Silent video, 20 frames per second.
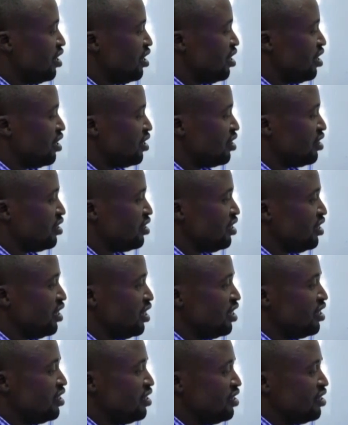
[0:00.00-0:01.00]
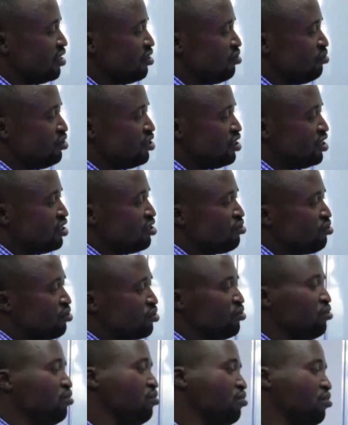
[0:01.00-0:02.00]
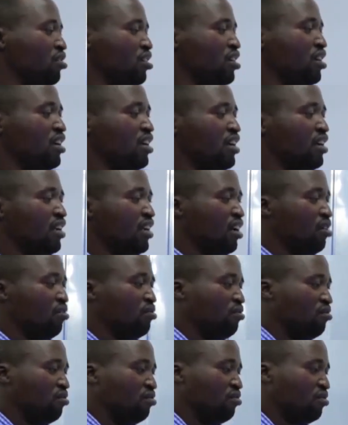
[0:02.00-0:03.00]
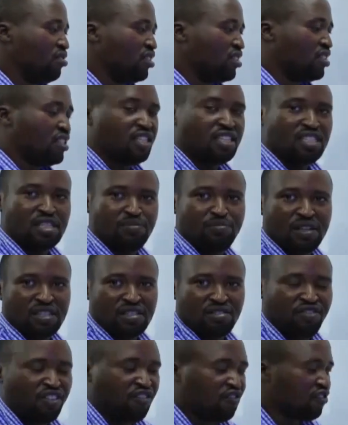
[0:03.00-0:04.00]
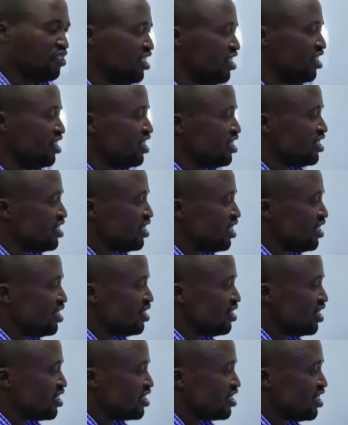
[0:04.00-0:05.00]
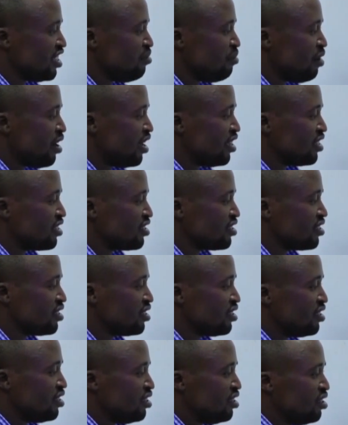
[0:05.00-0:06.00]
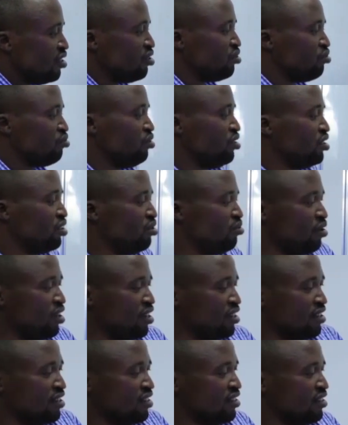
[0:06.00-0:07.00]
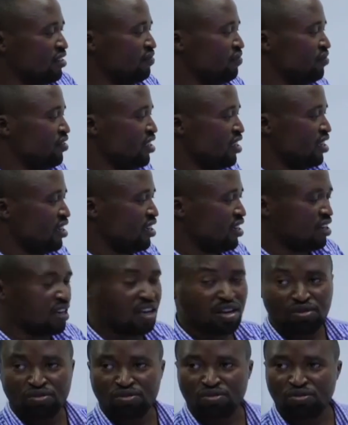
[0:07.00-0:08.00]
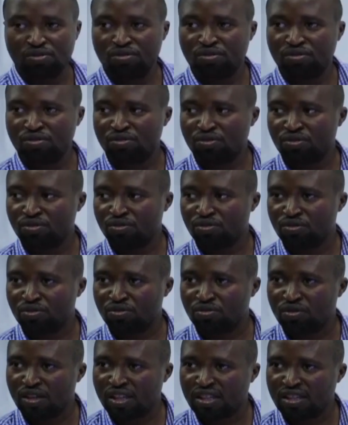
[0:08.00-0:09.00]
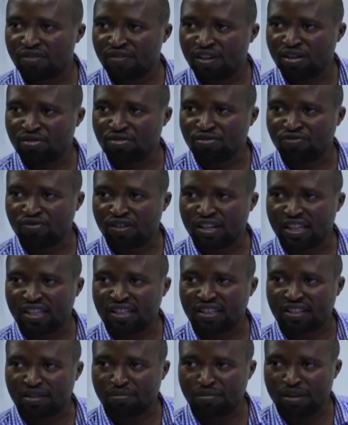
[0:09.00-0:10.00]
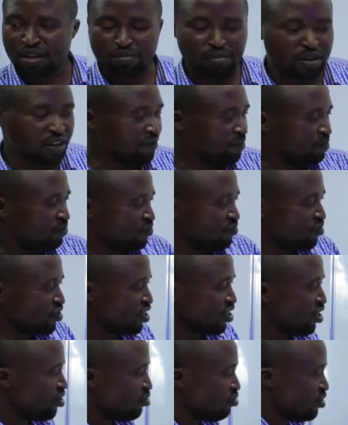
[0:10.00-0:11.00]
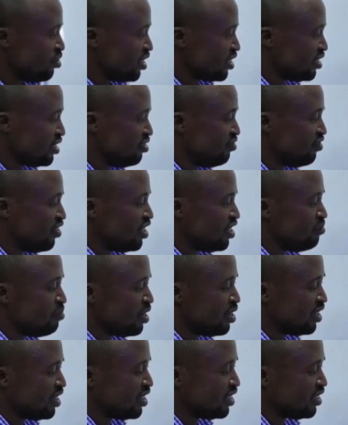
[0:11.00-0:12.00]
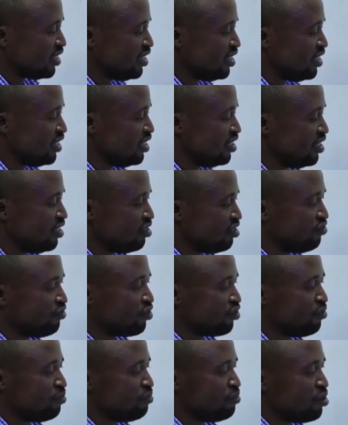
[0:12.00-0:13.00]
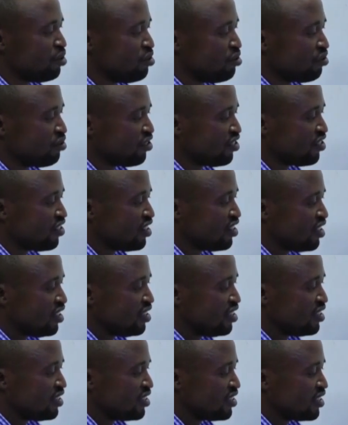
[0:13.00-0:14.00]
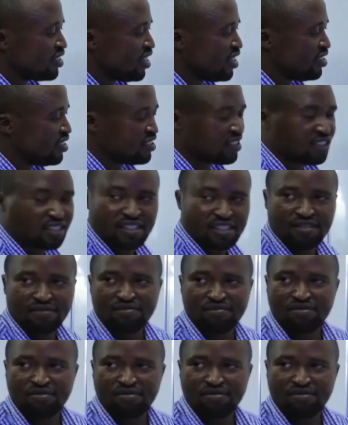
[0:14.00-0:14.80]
3n, which is equal to, now 6 plus 15, this is the same as 21. Now, to get the value of n, remember, you just divide by 3 from both sides.